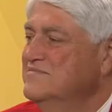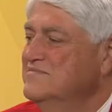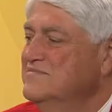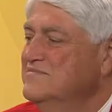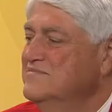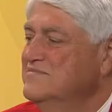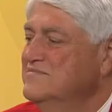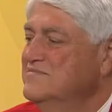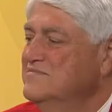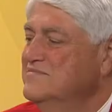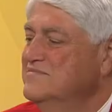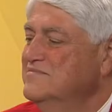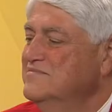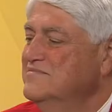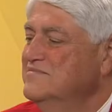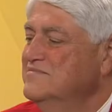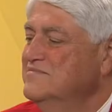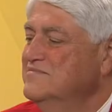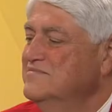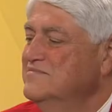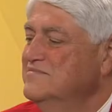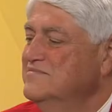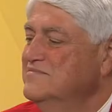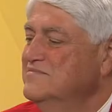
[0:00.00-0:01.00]

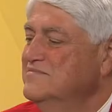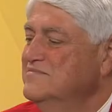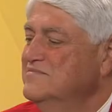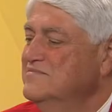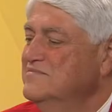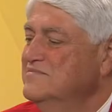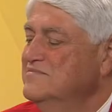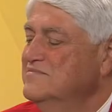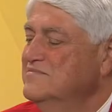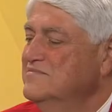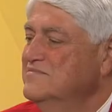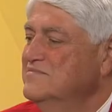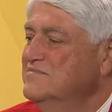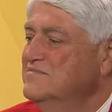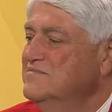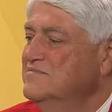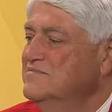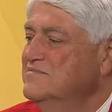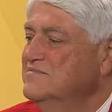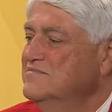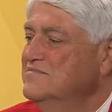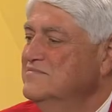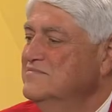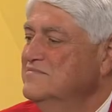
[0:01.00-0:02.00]

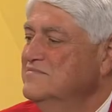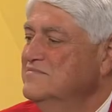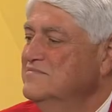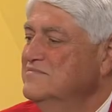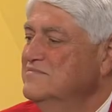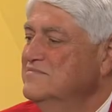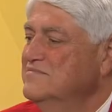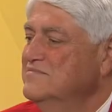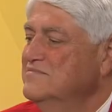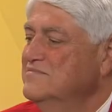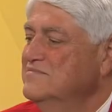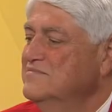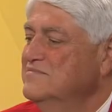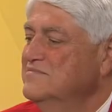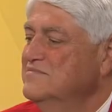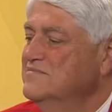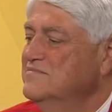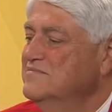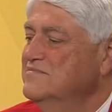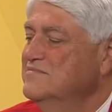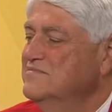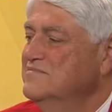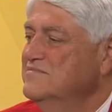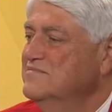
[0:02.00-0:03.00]

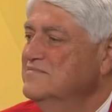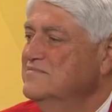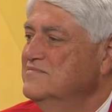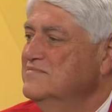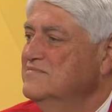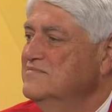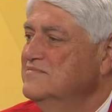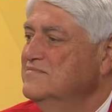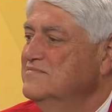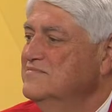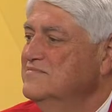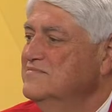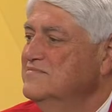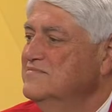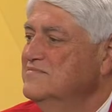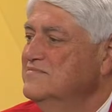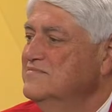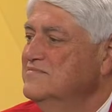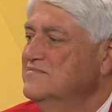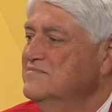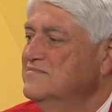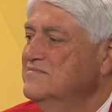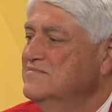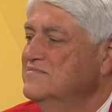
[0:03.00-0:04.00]

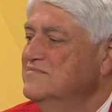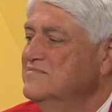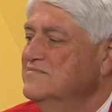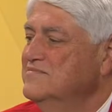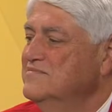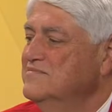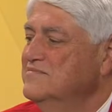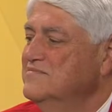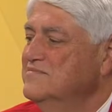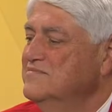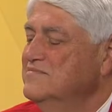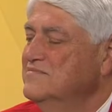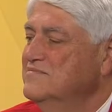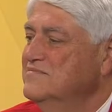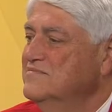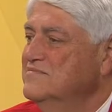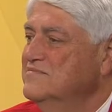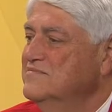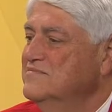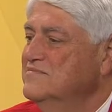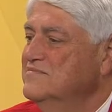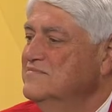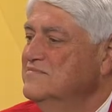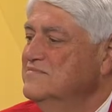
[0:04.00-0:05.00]

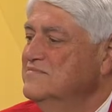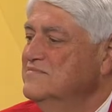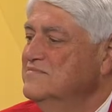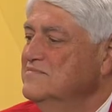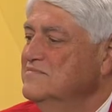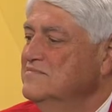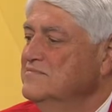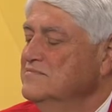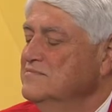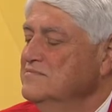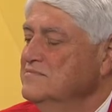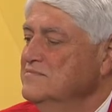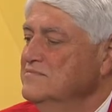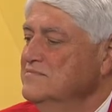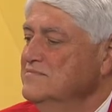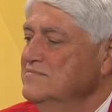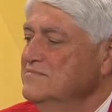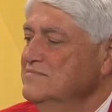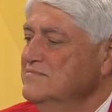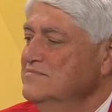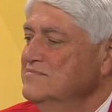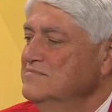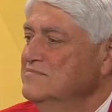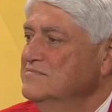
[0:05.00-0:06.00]

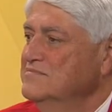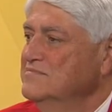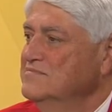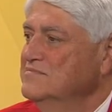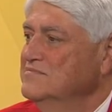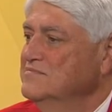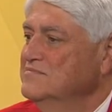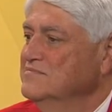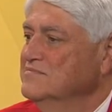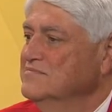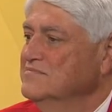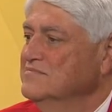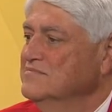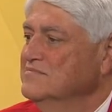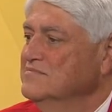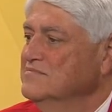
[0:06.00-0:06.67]
(silent)